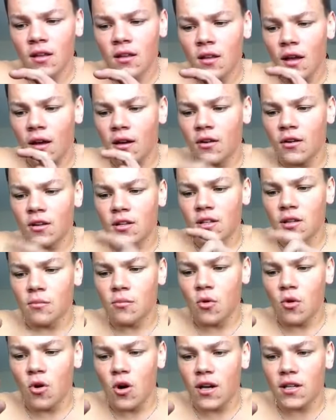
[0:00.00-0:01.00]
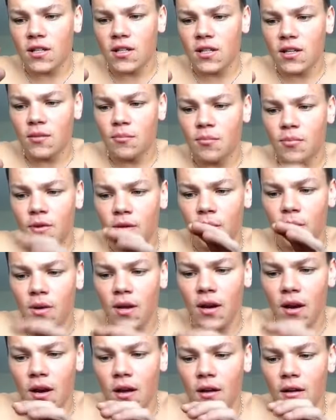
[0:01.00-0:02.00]
I notice the more I sleep, the
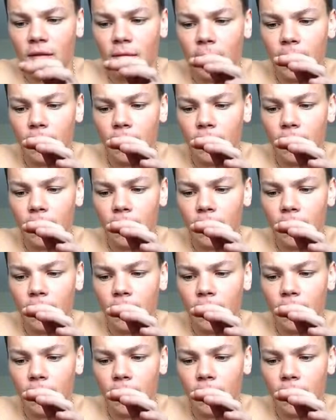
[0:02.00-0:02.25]
better